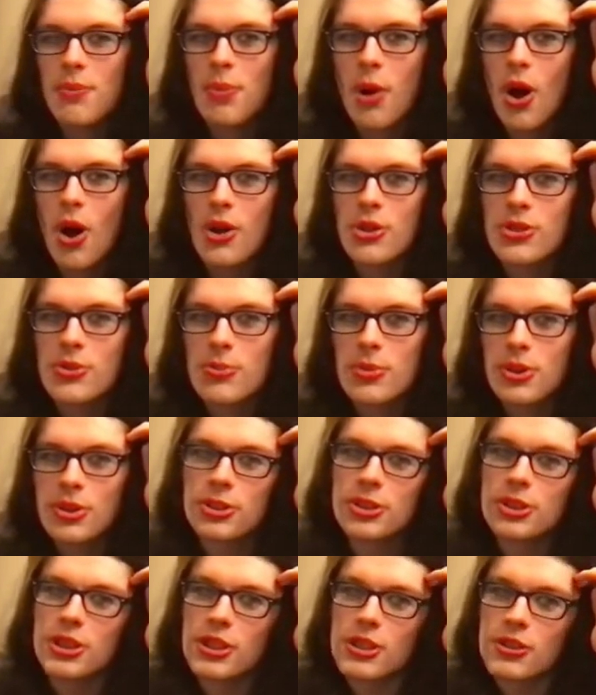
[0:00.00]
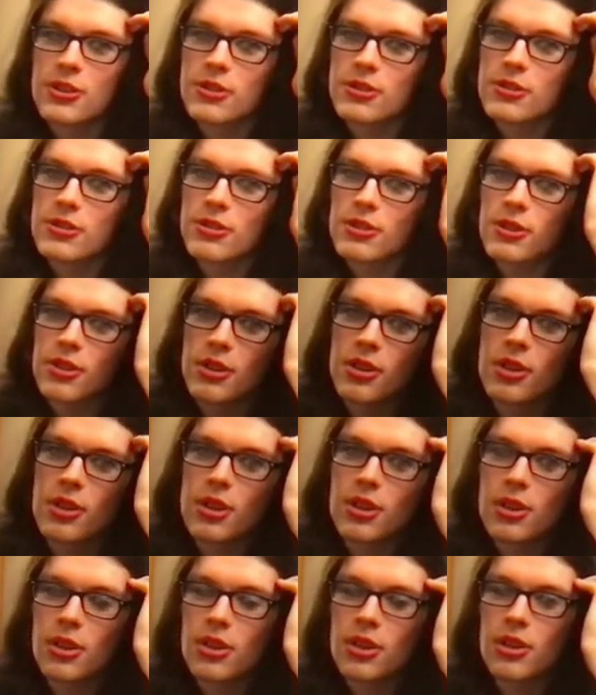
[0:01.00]
possibilities
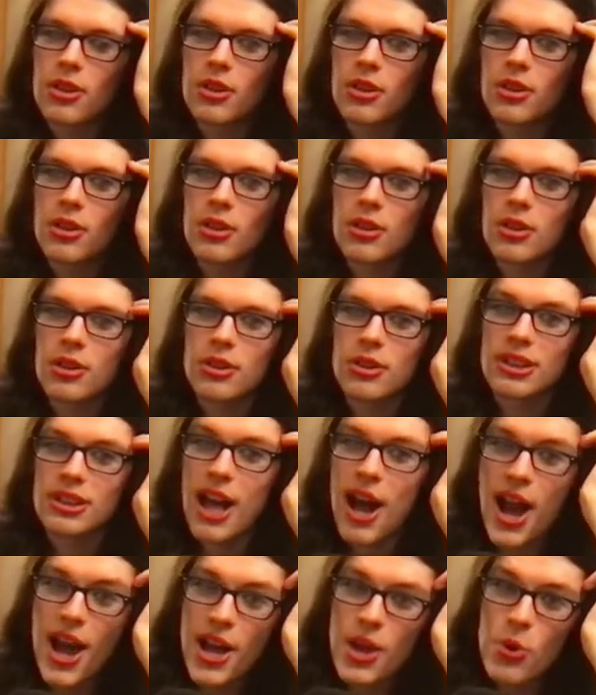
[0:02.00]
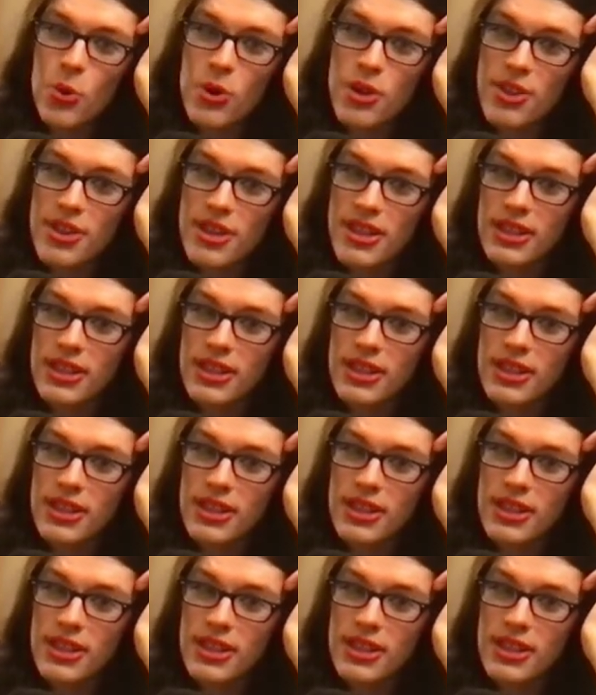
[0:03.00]
lie within